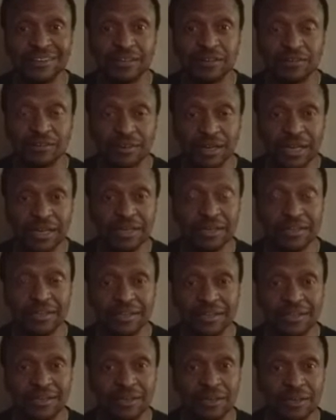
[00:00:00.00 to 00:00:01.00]
Right?
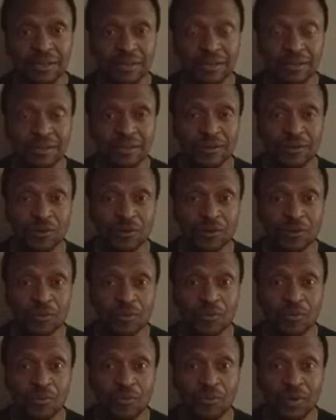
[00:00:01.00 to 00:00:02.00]

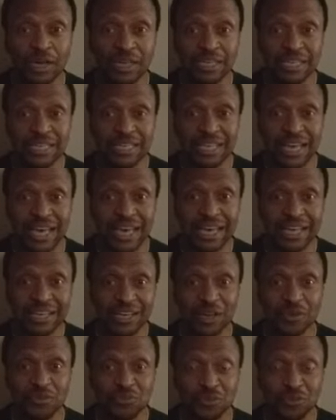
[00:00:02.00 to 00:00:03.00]
1 E and
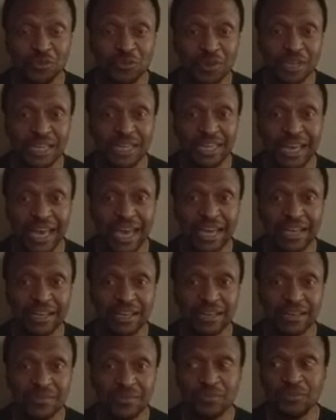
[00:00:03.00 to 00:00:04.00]
a 2 E and a.
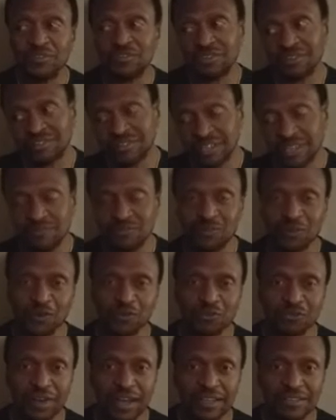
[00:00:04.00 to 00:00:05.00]
16th note
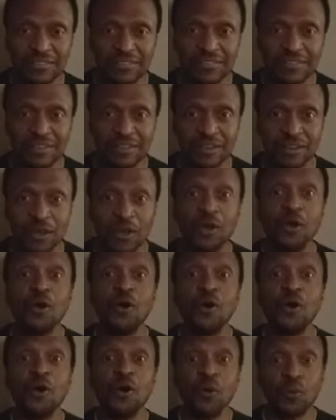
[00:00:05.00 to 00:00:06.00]
rests.
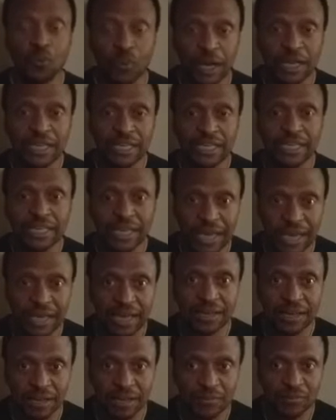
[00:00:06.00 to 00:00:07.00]
1 E and
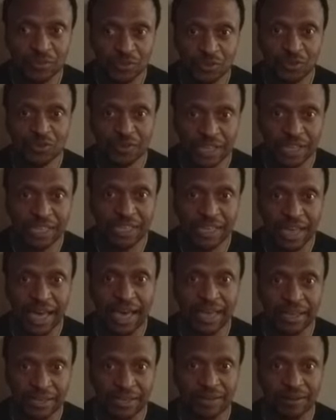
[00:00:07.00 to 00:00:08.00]
a 2 E
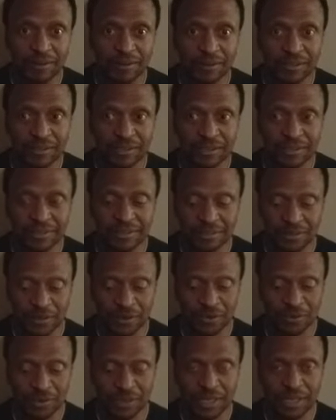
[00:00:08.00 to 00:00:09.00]
and a.
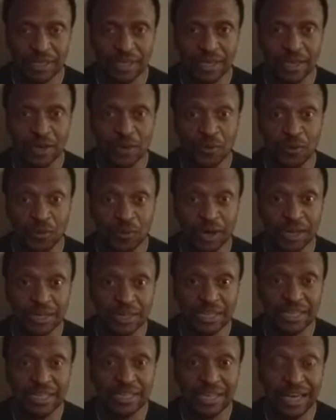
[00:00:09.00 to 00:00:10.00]
So 1
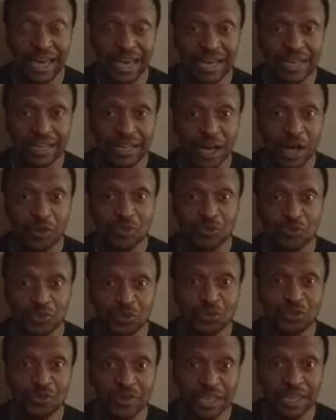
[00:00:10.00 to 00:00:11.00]
E and a
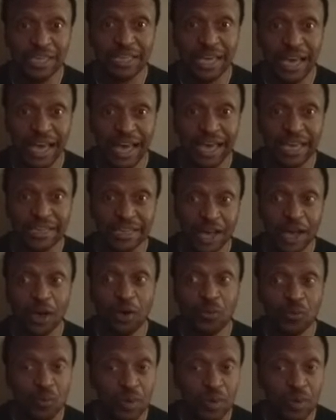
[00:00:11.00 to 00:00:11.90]
2 E and a. 1